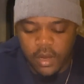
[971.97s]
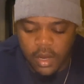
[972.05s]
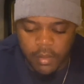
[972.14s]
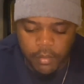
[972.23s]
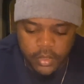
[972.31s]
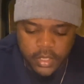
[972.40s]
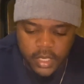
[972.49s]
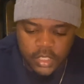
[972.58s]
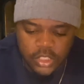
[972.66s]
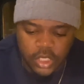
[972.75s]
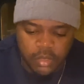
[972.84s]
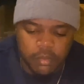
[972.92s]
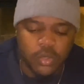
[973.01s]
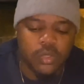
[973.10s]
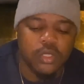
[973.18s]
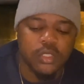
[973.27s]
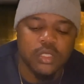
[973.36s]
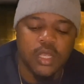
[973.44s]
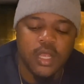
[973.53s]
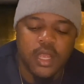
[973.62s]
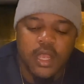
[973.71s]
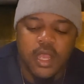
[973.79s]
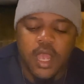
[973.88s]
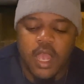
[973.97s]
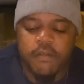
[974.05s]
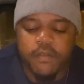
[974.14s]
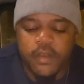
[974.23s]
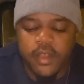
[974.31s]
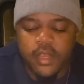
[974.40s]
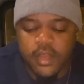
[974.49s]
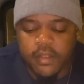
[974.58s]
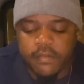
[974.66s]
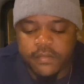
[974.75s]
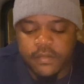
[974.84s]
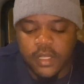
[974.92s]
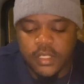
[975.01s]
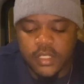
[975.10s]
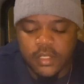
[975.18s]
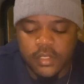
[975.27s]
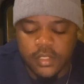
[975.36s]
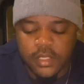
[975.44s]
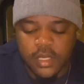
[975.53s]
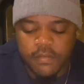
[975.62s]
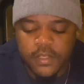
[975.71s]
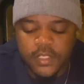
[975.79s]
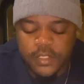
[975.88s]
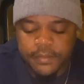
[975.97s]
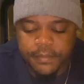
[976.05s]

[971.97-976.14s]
retention bonus after a year of continuous service,